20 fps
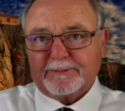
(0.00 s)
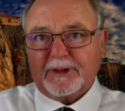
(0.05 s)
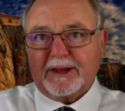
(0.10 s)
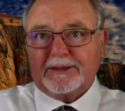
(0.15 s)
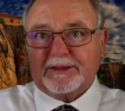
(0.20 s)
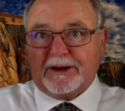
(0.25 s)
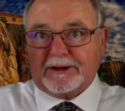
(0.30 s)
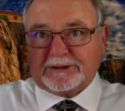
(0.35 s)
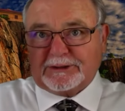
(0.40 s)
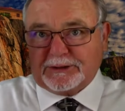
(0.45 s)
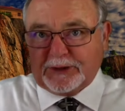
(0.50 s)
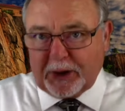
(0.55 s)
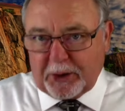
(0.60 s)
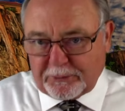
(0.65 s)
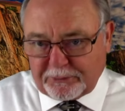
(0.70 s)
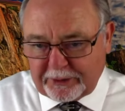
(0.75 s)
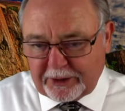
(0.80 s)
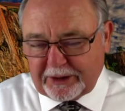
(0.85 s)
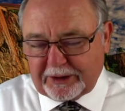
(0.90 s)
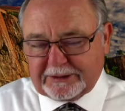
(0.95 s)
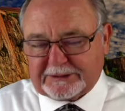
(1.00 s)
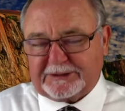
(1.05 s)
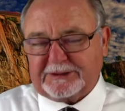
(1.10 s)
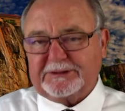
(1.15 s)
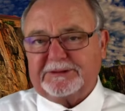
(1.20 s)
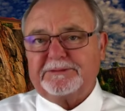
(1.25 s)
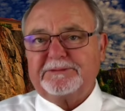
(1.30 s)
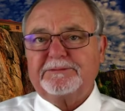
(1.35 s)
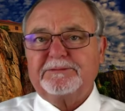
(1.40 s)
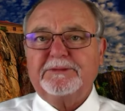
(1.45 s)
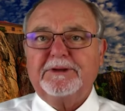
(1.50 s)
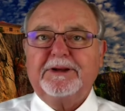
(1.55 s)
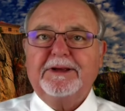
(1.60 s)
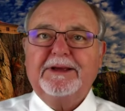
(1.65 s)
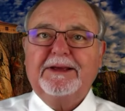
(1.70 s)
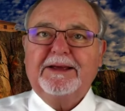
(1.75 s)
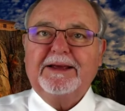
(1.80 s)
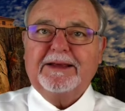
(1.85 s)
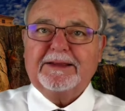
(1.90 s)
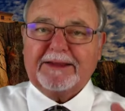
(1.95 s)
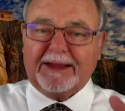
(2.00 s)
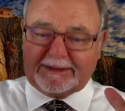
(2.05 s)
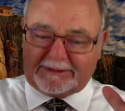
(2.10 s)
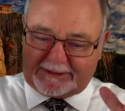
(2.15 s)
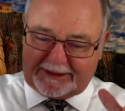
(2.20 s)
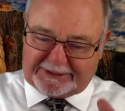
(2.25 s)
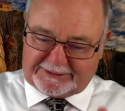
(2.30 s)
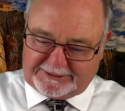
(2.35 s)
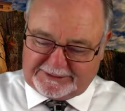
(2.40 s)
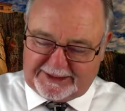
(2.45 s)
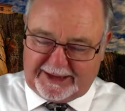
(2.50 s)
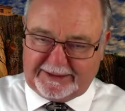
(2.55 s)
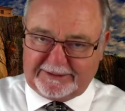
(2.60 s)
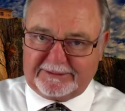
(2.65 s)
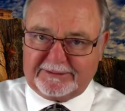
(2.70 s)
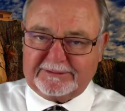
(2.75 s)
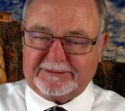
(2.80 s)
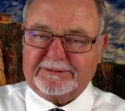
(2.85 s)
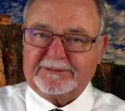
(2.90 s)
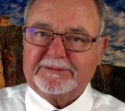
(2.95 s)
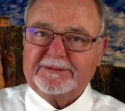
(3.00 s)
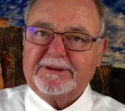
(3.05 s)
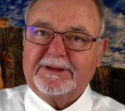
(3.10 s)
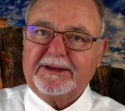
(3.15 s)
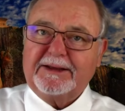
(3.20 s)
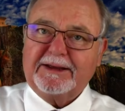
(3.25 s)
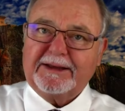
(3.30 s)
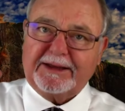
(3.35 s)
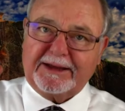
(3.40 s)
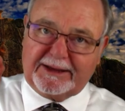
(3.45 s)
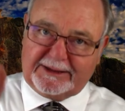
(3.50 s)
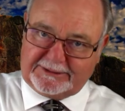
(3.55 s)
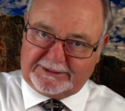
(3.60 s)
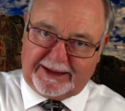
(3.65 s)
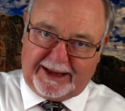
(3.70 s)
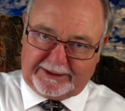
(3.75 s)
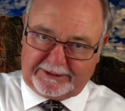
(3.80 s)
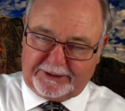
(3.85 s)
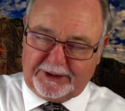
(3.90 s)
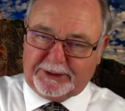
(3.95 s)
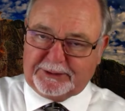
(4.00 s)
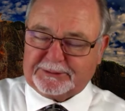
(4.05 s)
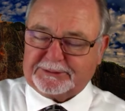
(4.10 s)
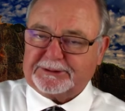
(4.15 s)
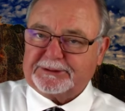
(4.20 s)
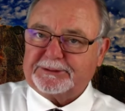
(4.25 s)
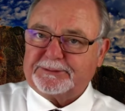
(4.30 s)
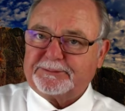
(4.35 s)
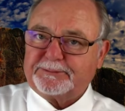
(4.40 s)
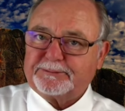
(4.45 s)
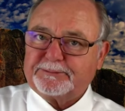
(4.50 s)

There's no verse that says Satan is that goat.